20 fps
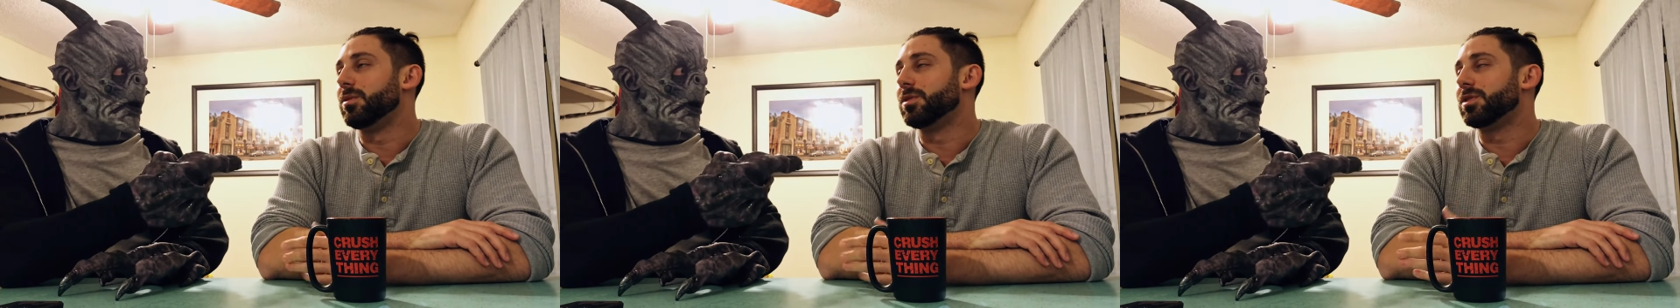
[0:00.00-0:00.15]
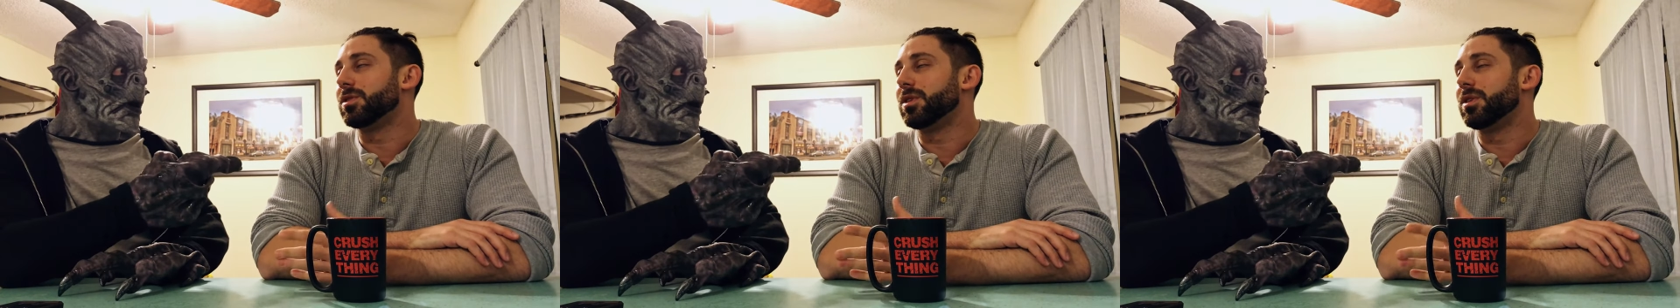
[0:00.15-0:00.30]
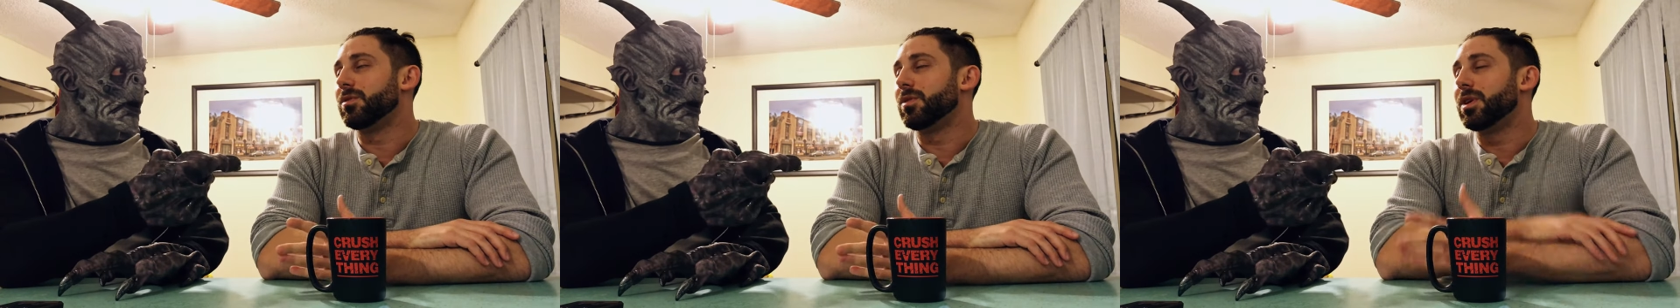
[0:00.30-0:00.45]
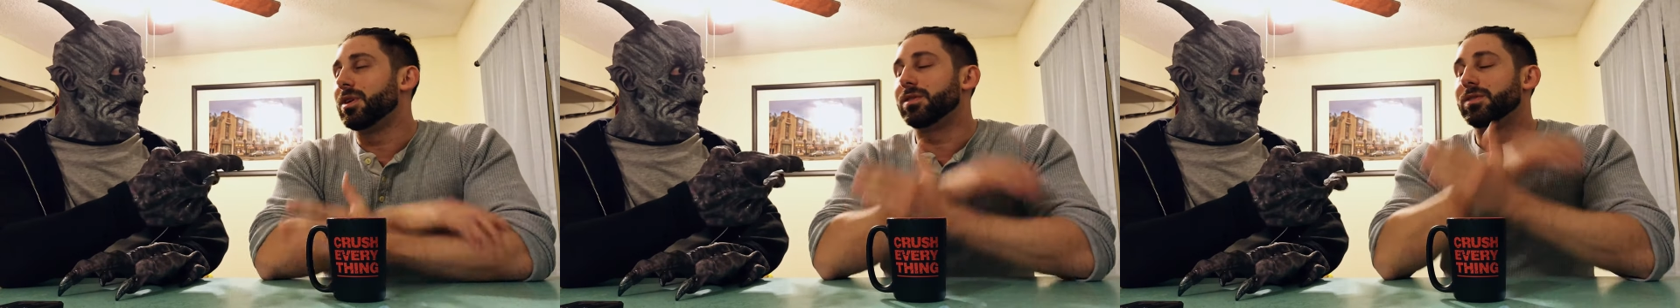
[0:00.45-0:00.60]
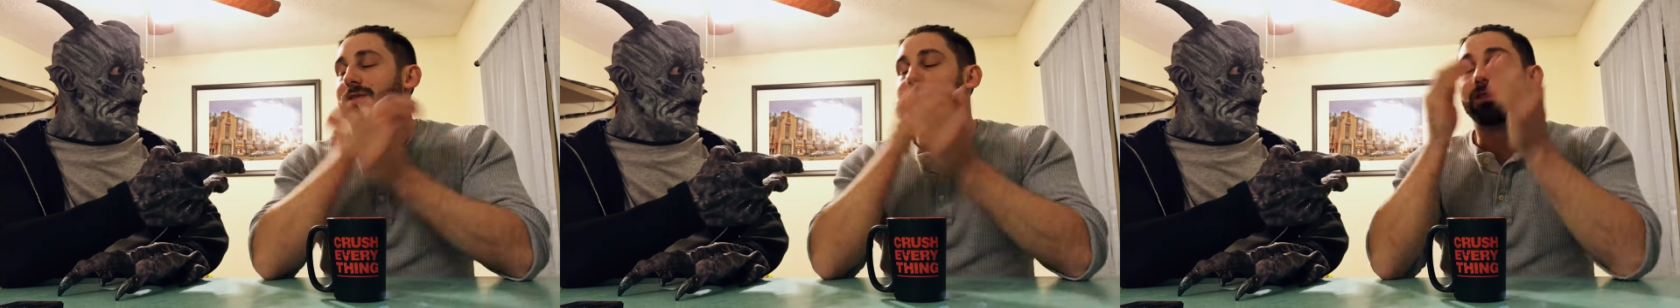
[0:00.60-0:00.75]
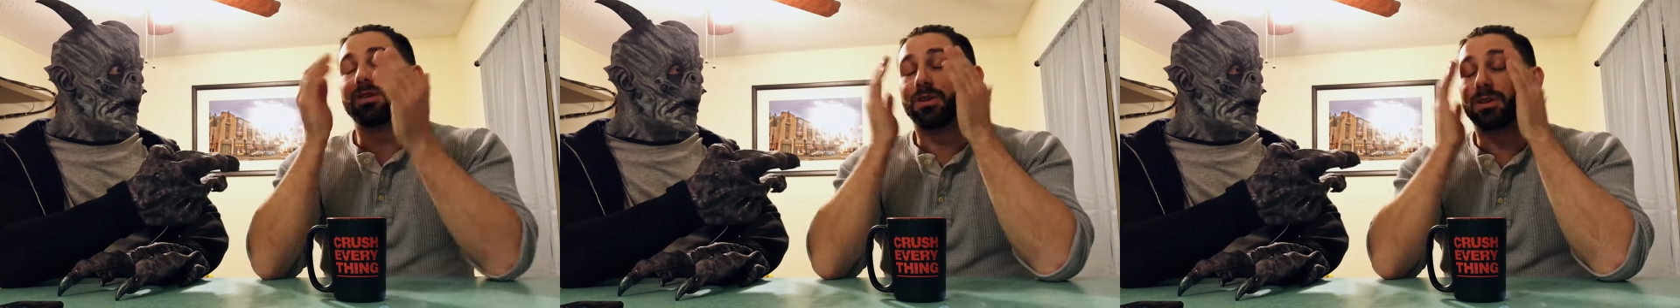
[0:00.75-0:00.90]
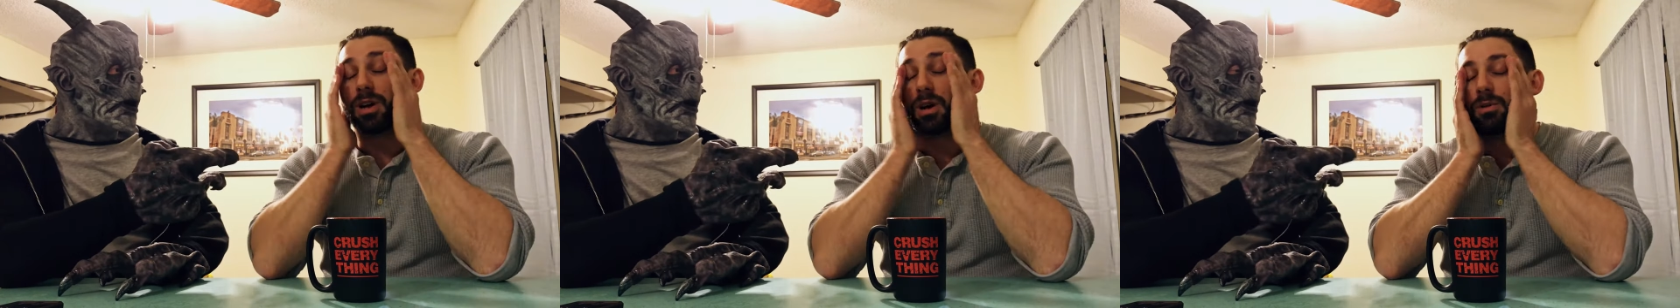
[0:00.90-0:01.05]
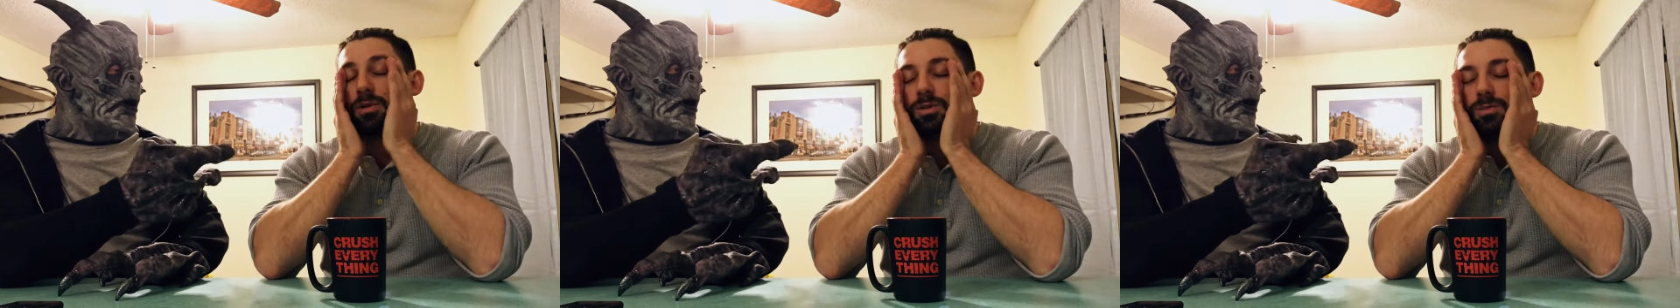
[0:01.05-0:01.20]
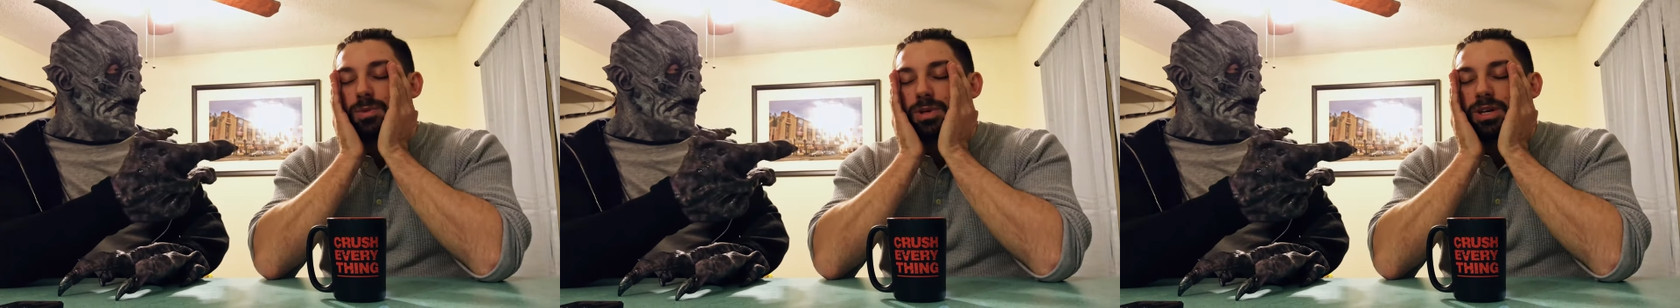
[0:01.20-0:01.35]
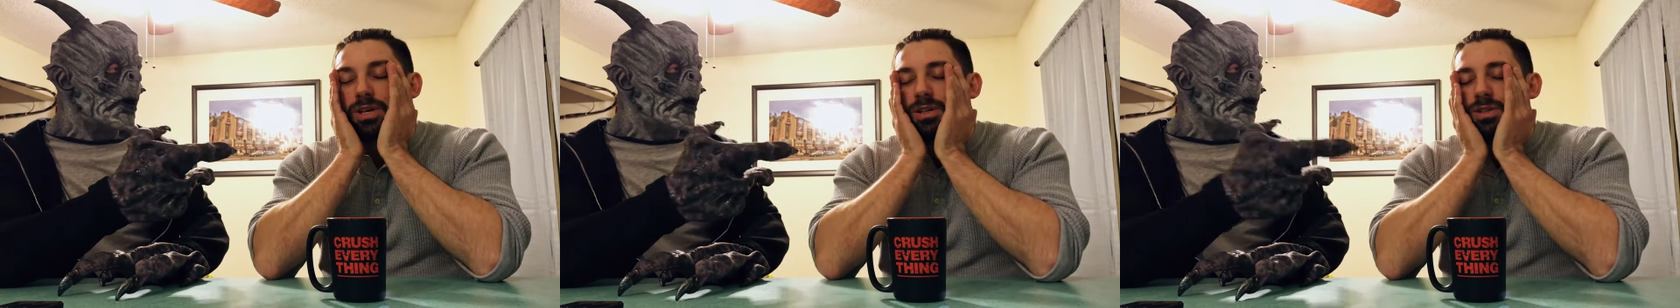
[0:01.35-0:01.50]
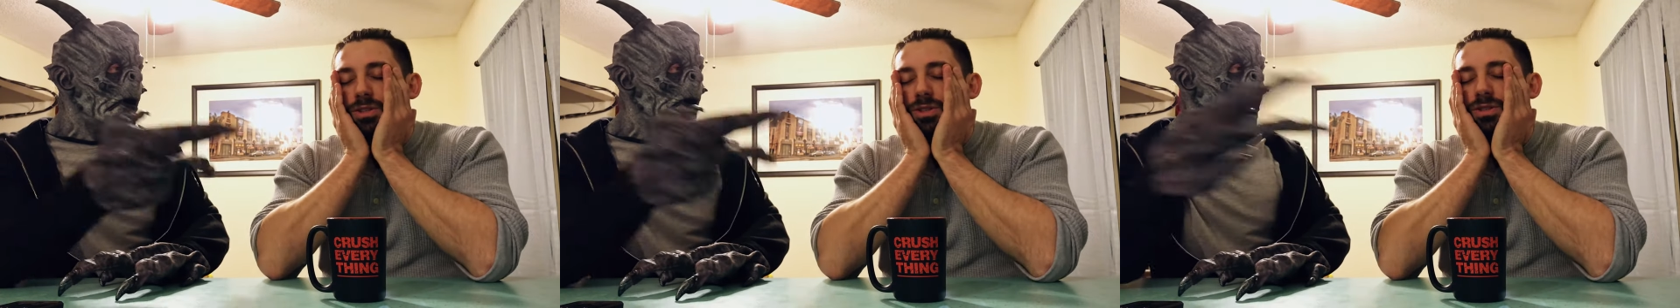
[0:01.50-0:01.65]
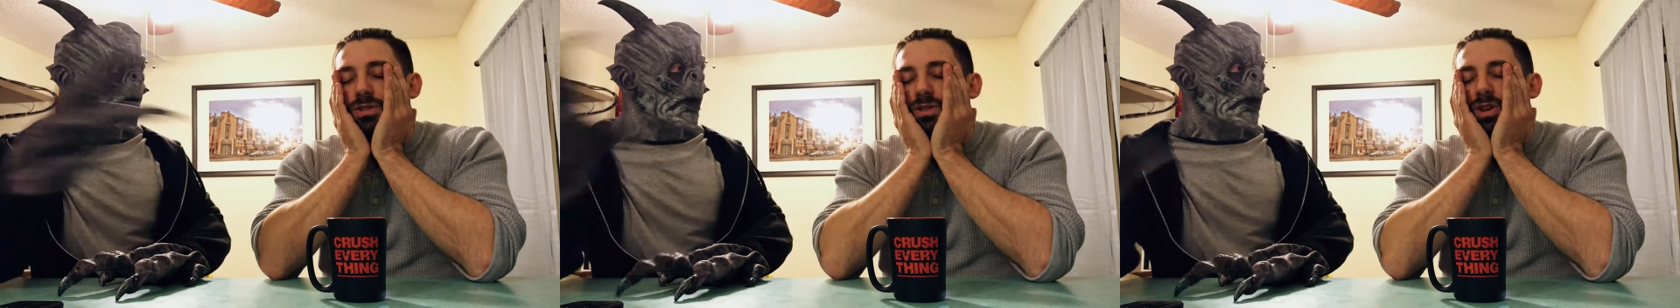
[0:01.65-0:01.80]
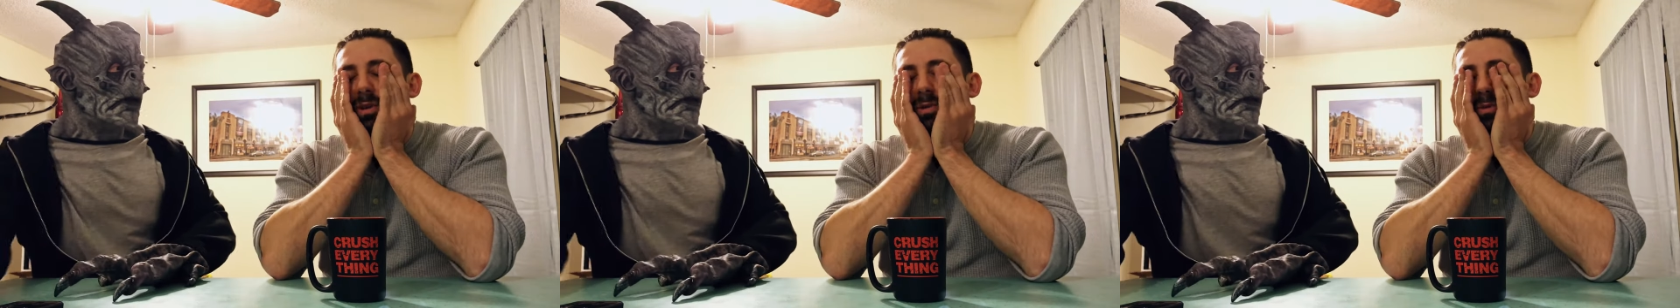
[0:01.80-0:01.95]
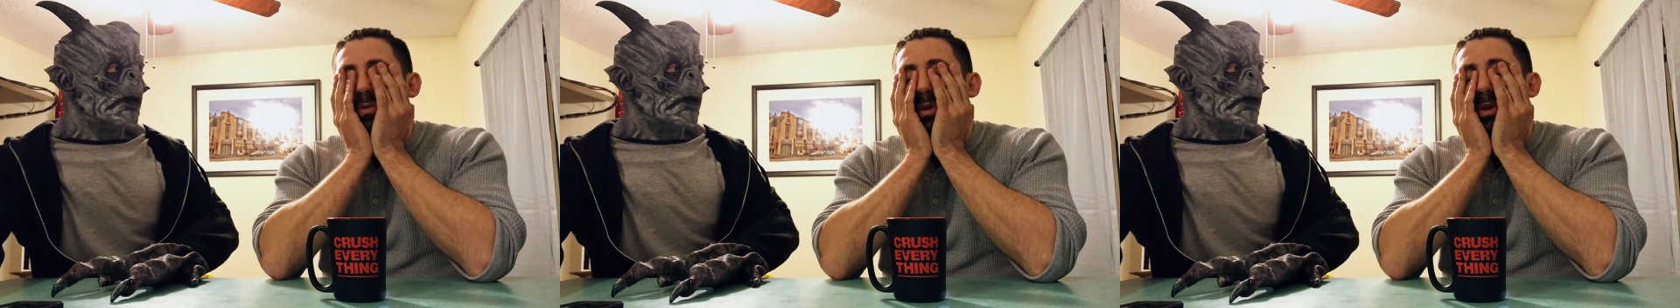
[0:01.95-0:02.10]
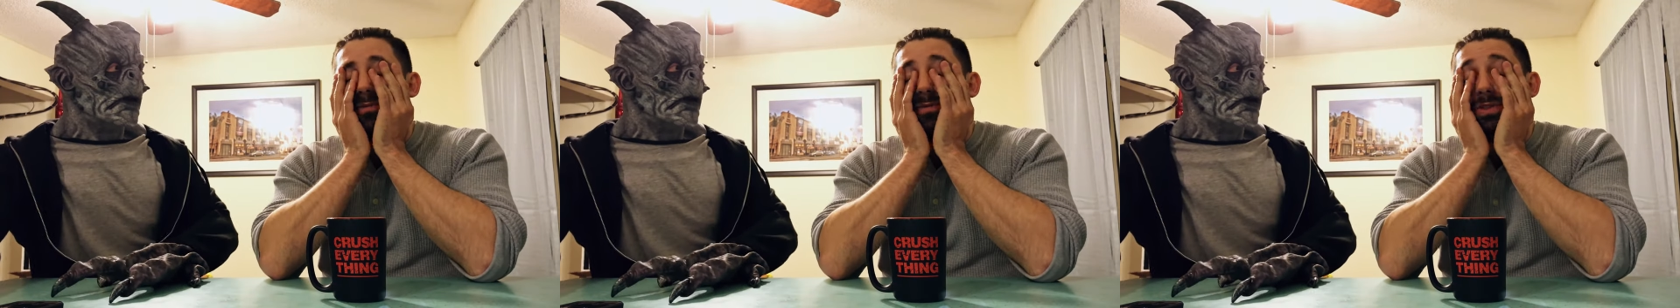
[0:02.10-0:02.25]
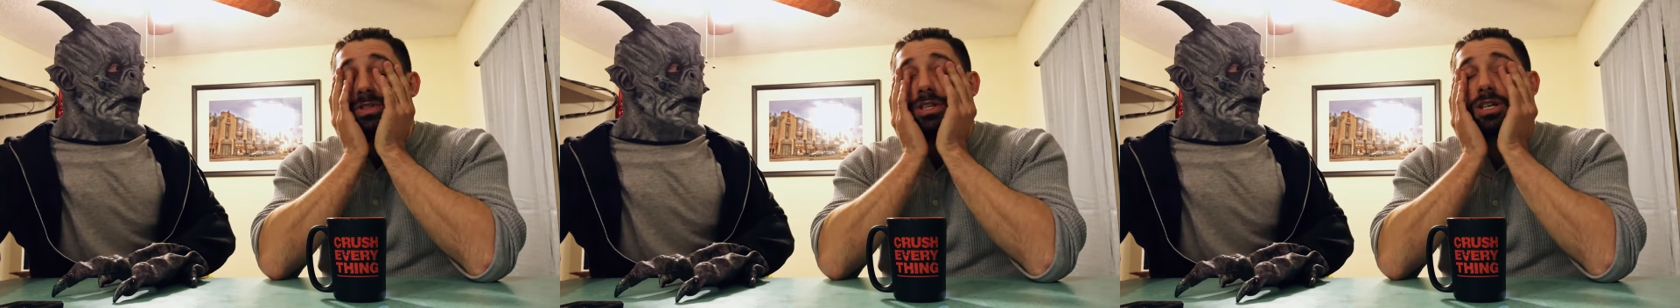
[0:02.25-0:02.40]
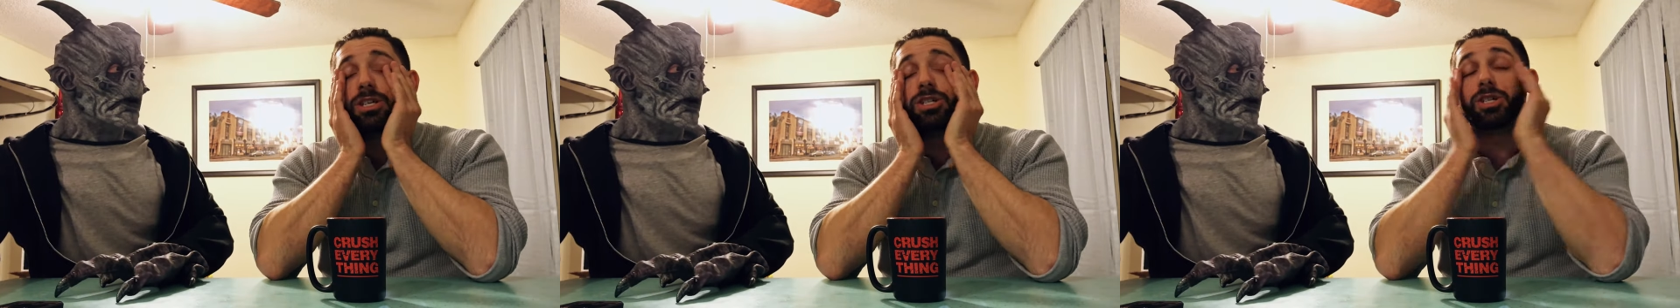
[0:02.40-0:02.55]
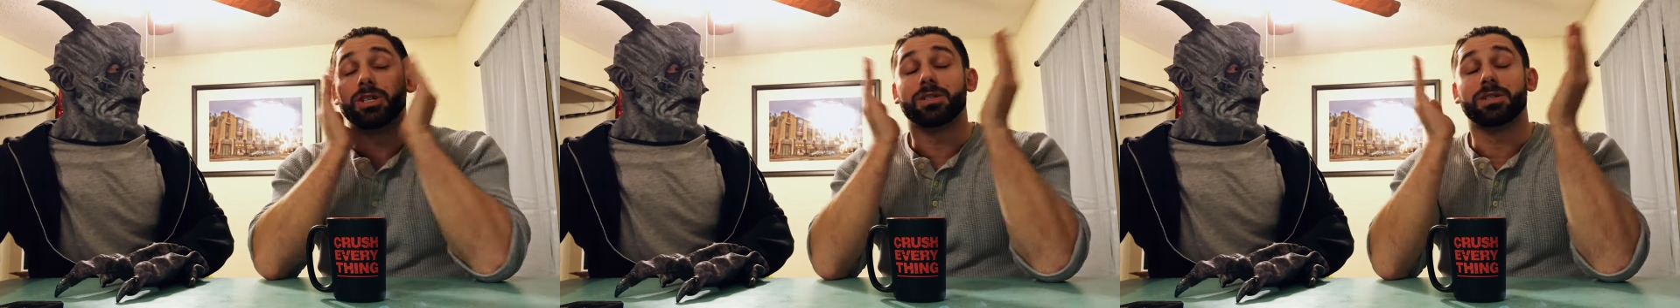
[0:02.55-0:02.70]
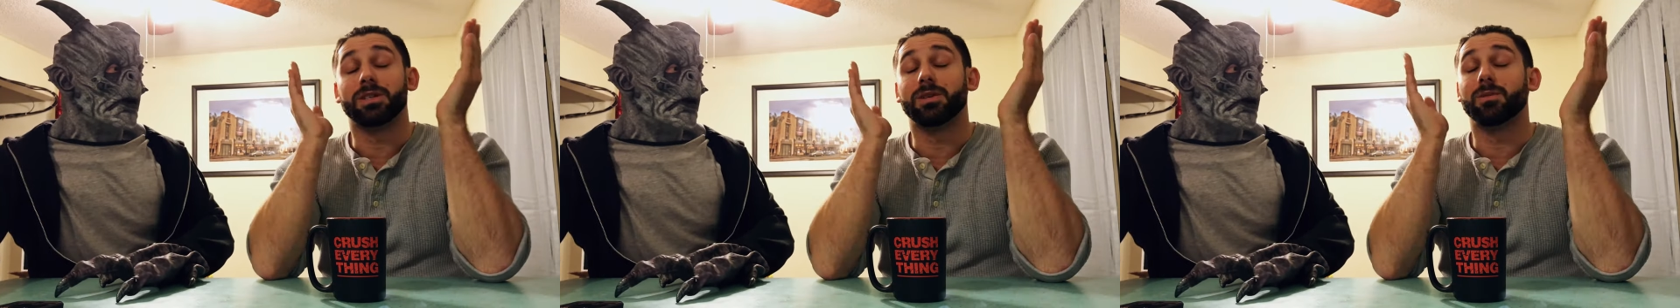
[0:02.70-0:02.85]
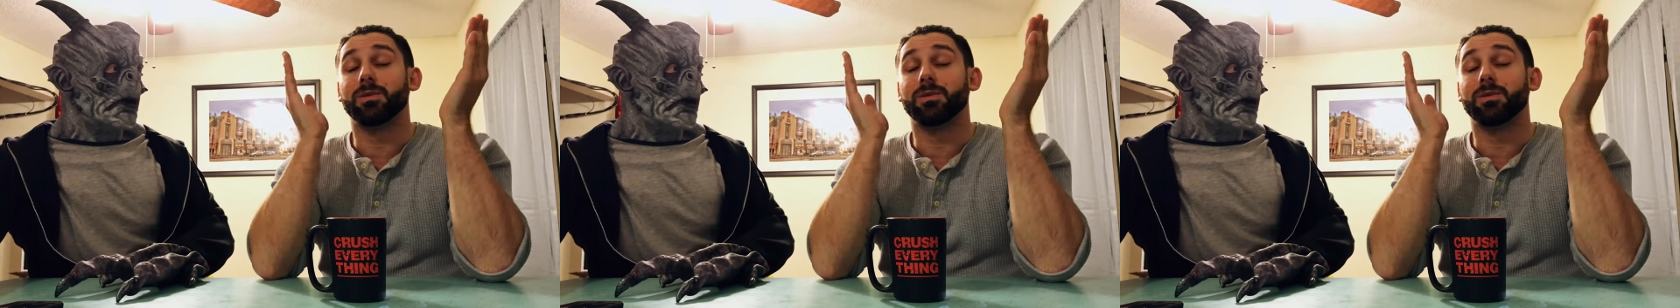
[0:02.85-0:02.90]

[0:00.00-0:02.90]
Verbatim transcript: it was already written, Snook. I was, being, I was being facetious.